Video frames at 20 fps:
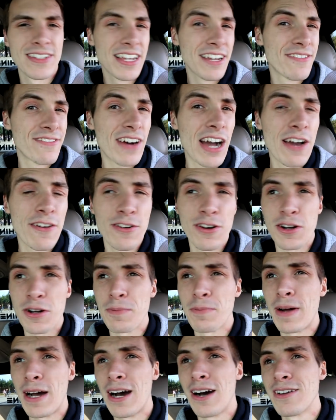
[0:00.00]
like
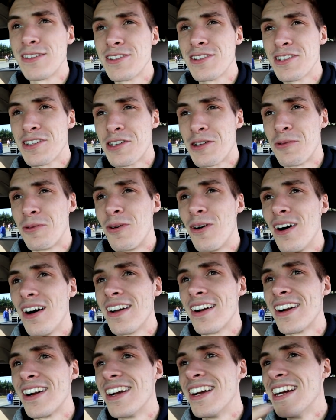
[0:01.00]
500 pounds just in
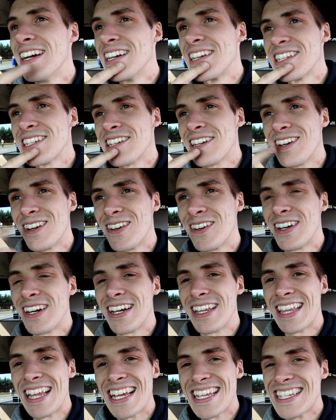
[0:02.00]
water. So
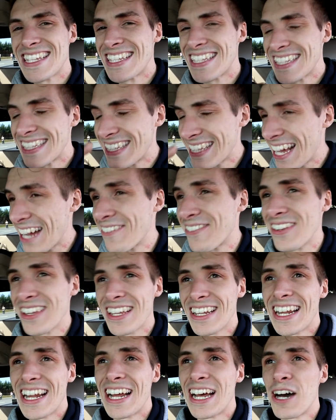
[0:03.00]
uh, that's
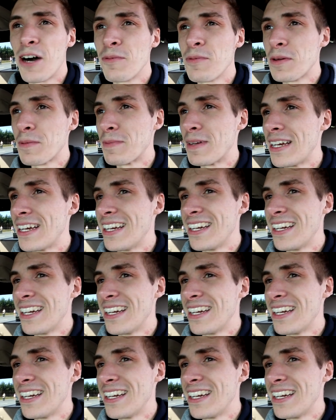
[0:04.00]
definitely not helping me.